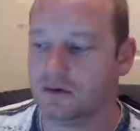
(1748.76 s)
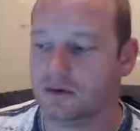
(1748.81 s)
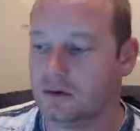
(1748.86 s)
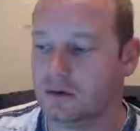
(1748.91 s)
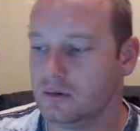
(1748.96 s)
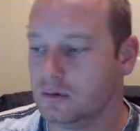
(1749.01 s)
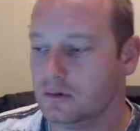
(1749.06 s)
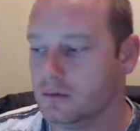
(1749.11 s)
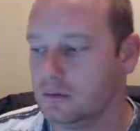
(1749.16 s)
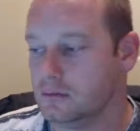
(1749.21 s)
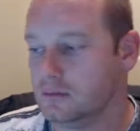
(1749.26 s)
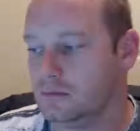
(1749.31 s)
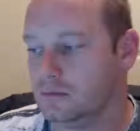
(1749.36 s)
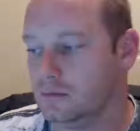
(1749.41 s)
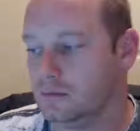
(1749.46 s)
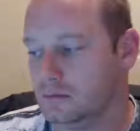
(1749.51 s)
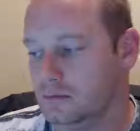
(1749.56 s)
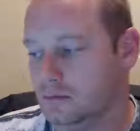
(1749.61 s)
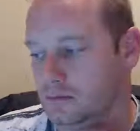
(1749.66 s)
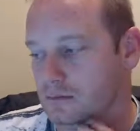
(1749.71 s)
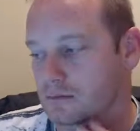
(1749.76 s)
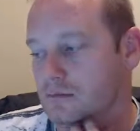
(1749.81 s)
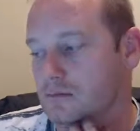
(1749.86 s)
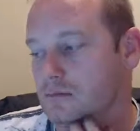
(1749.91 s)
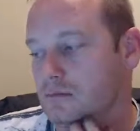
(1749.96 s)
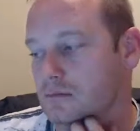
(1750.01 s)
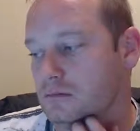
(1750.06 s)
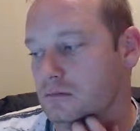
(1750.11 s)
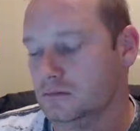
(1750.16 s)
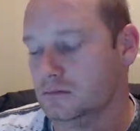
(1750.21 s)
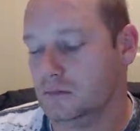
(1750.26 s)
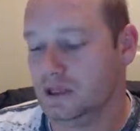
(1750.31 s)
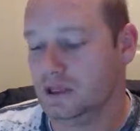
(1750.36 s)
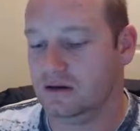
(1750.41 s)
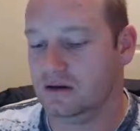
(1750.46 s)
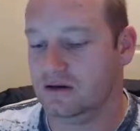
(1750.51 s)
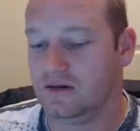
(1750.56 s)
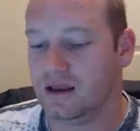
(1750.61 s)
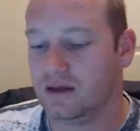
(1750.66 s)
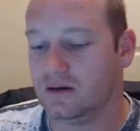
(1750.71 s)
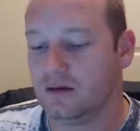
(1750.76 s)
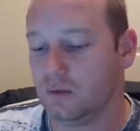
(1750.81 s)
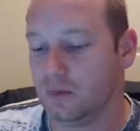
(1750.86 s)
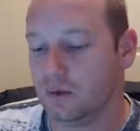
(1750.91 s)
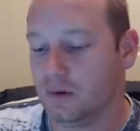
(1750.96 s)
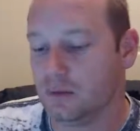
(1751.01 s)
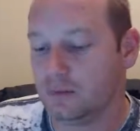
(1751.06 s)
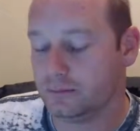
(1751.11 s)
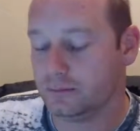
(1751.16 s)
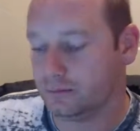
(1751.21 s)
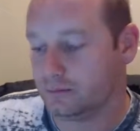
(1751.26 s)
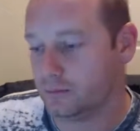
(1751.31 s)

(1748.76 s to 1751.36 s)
there to get his ass whipped.